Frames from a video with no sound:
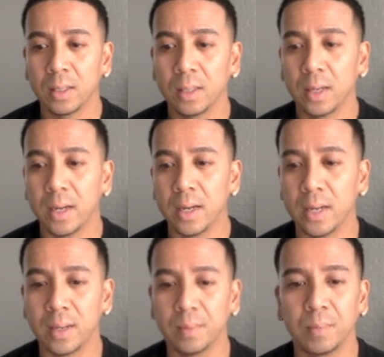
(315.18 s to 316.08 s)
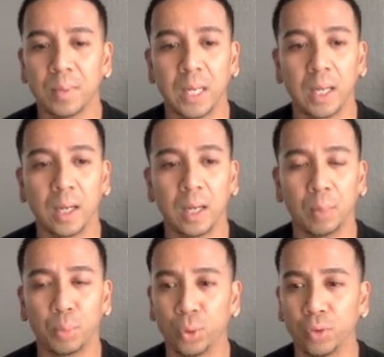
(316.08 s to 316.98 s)
and hit
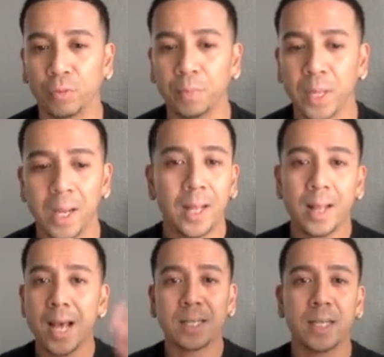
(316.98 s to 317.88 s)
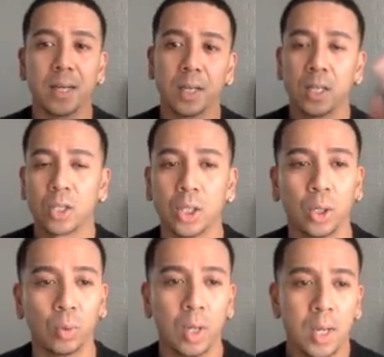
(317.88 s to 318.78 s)
approve. And then that's it.
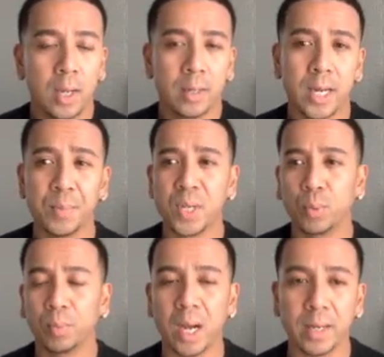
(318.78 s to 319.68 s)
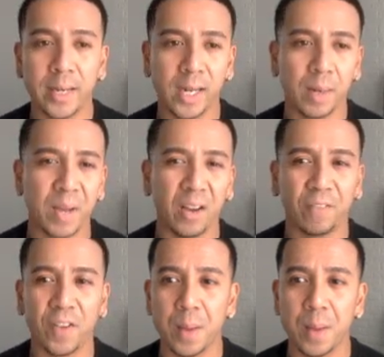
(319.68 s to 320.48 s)
So Namecheap will probably take about 5